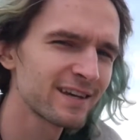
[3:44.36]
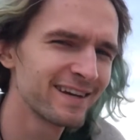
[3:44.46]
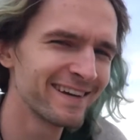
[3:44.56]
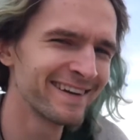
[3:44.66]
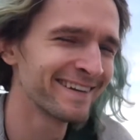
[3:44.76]

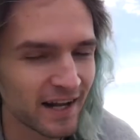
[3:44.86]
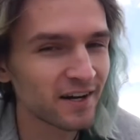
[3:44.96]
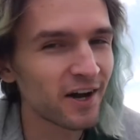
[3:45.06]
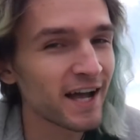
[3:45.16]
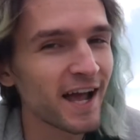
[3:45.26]
I don't
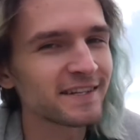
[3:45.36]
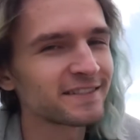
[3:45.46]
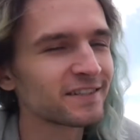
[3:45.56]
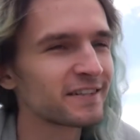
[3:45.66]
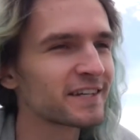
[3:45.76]
know, I, I
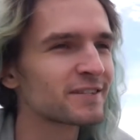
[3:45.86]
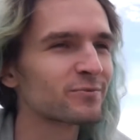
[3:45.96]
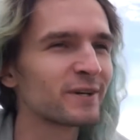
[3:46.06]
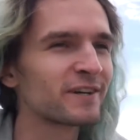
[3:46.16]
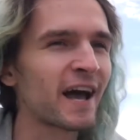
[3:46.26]
still think it's
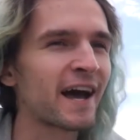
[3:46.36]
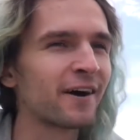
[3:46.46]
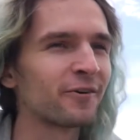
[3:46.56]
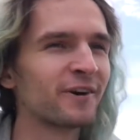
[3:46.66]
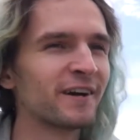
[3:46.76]
weird
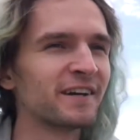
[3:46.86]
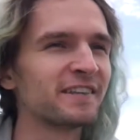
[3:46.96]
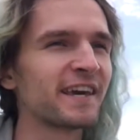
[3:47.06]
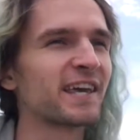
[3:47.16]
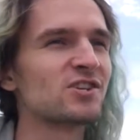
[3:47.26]
how
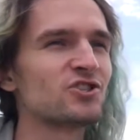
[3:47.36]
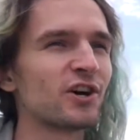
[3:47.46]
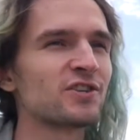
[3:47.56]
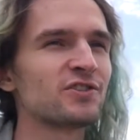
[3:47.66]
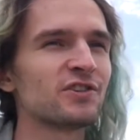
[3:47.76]
they can
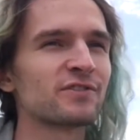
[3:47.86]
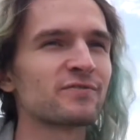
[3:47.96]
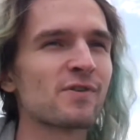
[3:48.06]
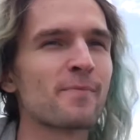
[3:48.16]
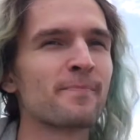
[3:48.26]
judge just
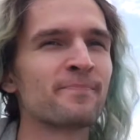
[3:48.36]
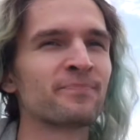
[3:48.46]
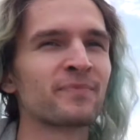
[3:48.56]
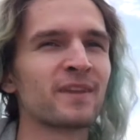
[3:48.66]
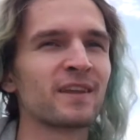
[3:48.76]
from
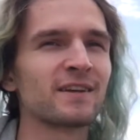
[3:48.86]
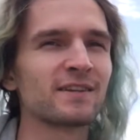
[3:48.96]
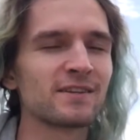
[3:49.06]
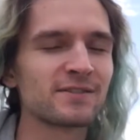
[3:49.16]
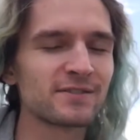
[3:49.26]

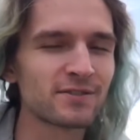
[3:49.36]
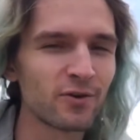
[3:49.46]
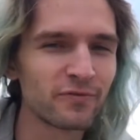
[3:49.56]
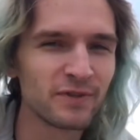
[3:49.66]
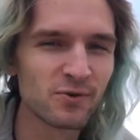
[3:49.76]

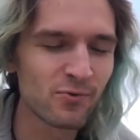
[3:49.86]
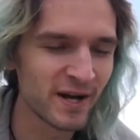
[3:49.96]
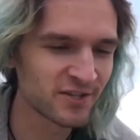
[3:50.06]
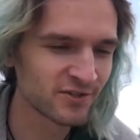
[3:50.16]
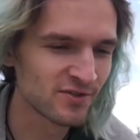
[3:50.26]
so few
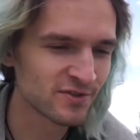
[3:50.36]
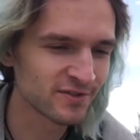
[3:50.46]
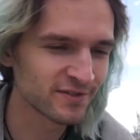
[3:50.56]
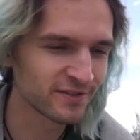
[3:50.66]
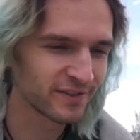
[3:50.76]

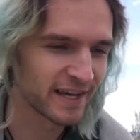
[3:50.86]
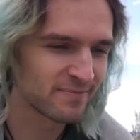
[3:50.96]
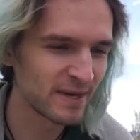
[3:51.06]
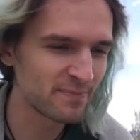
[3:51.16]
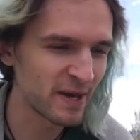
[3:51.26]
questions, like
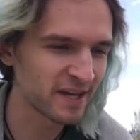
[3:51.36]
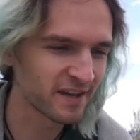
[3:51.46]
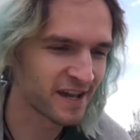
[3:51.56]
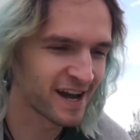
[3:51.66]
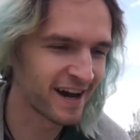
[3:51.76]
me
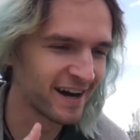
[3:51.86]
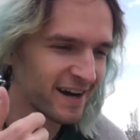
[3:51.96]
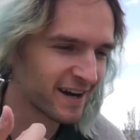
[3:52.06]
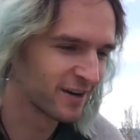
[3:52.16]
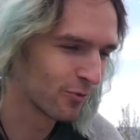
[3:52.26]
picking
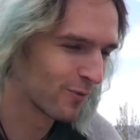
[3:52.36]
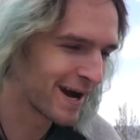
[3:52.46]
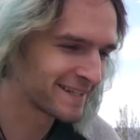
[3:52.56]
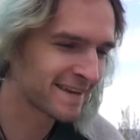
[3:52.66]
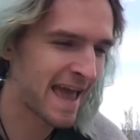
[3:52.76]
a
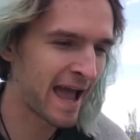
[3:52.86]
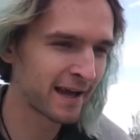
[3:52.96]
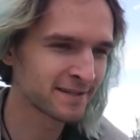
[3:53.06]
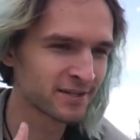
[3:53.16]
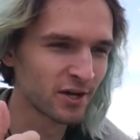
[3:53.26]
white
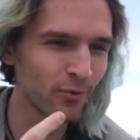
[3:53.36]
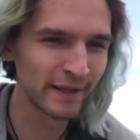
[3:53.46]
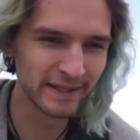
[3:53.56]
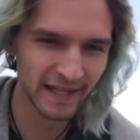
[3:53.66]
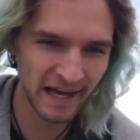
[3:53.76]
cat
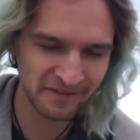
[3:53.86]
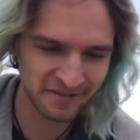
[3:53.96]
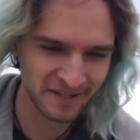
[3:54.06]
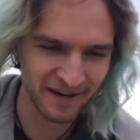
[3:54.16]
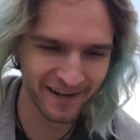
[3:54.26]
going left and